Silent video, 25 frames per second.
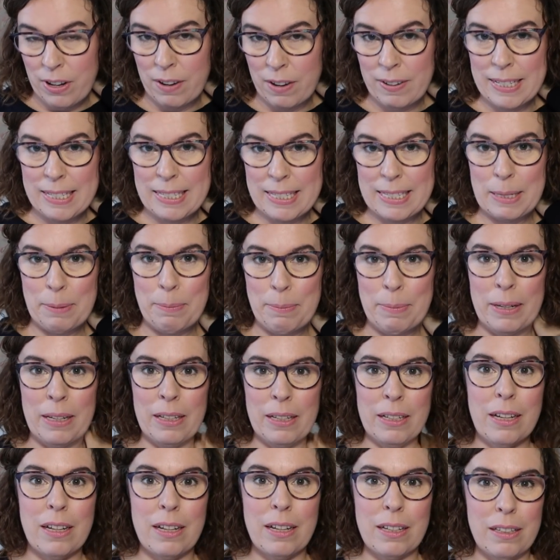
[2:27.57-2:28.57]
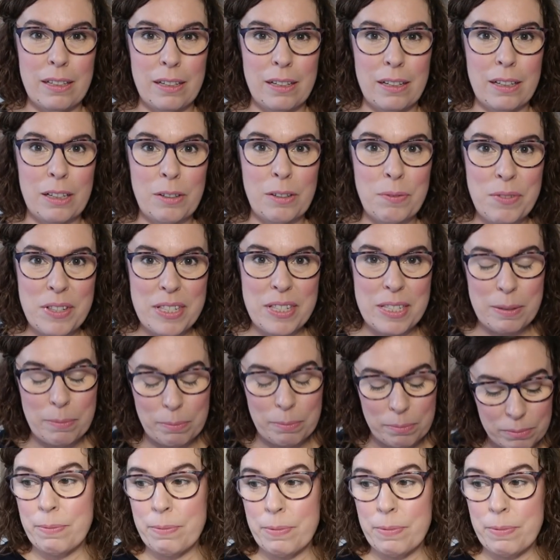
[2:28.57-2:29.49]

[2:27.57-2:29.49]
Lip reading: very similar colour loves.